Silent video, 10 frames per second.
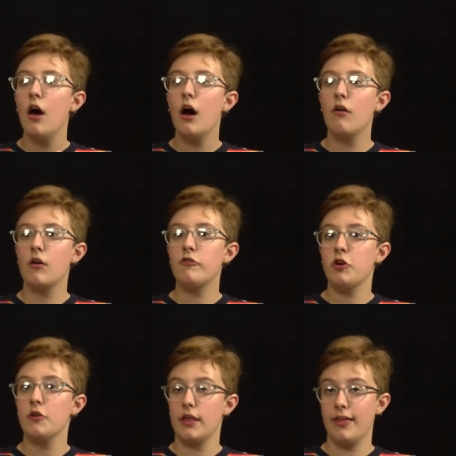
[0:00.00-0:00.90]
a lot of
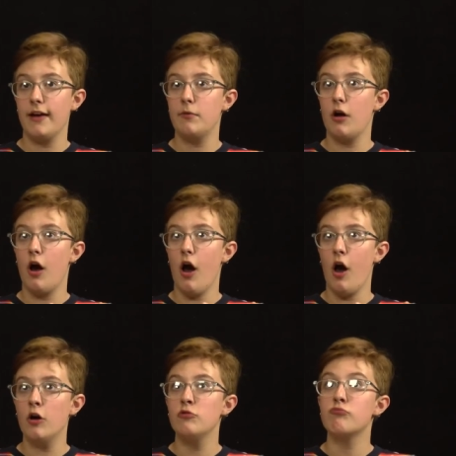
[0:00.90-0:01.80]
shows i think have been
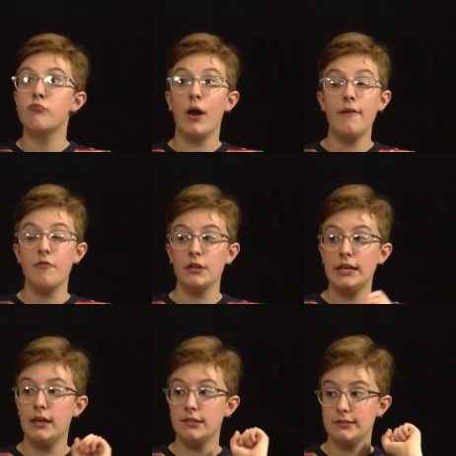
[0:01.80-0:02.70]

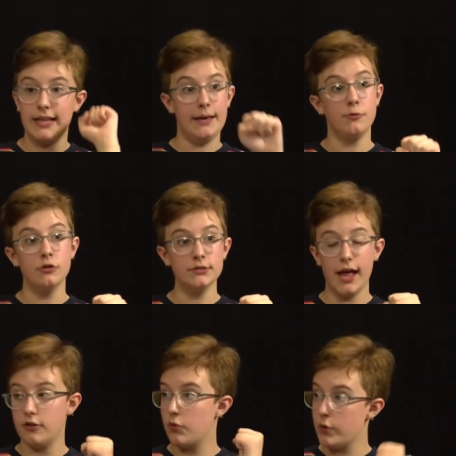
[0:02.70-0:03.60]
unrightfully labeled
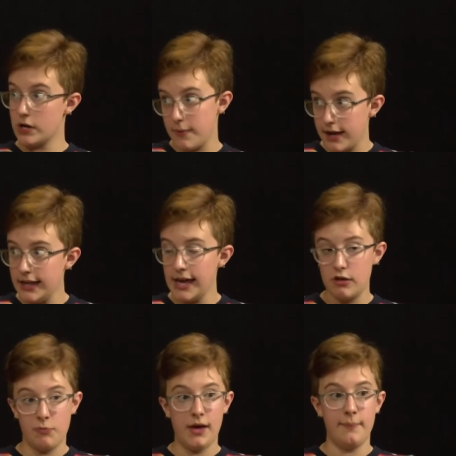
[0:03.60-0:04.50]
as queer baiting and it
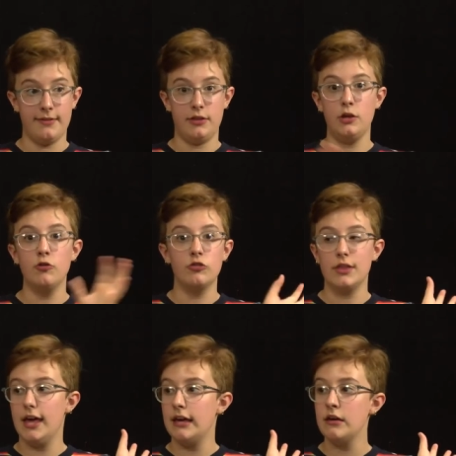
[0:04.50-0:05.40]
yeah. becomes this huge
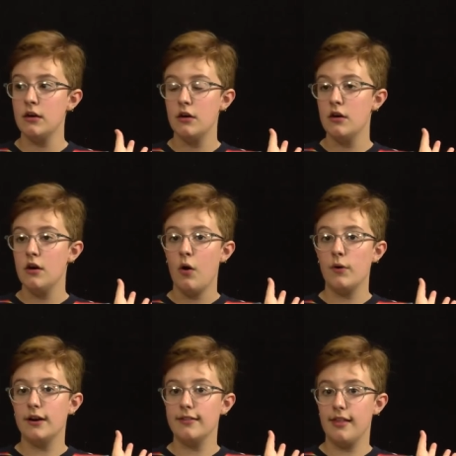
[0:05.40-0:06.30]
thing
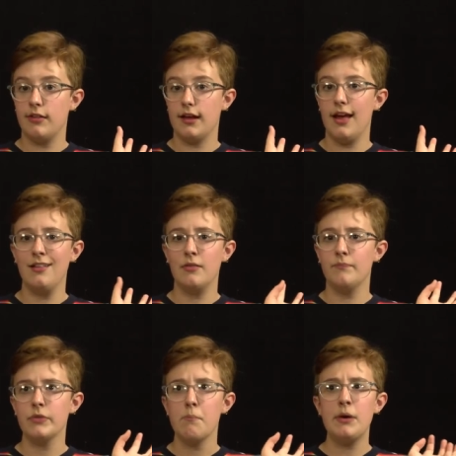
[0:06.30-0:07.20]
where it's just like it
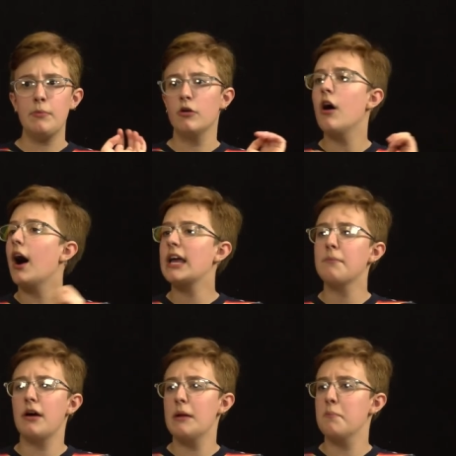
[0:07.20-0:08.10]
people are talking
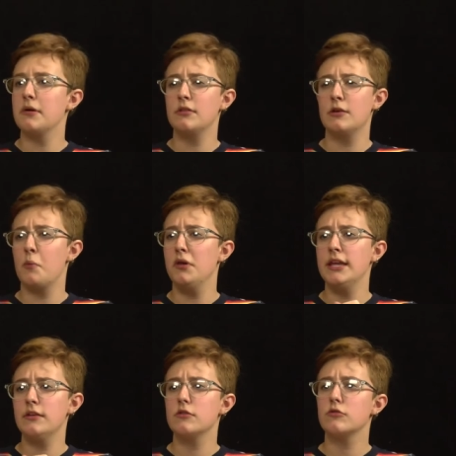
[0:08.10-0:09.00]
about it but they don't
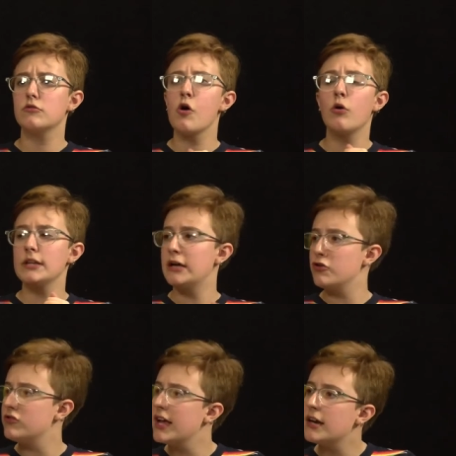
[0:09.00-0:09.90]
really totally
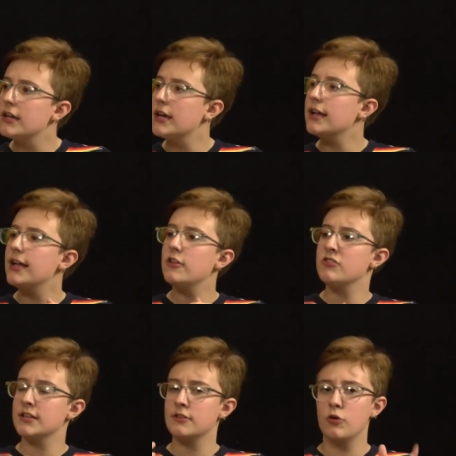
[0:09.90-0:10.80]
understand it it's
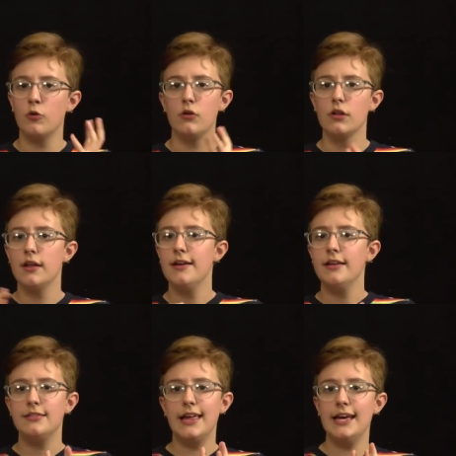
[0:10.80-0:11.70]
just like this whole
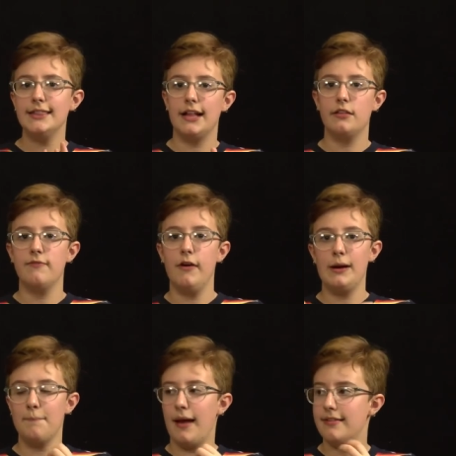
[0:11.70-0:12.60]
thing that's
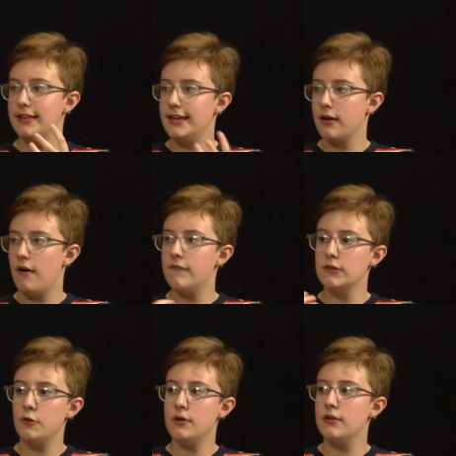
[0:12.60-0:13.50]
very messy and
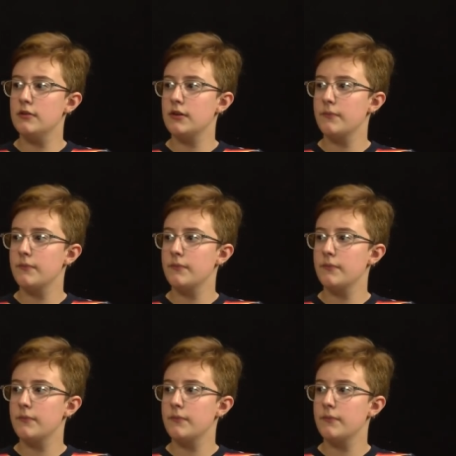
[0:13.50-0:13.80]
convoluted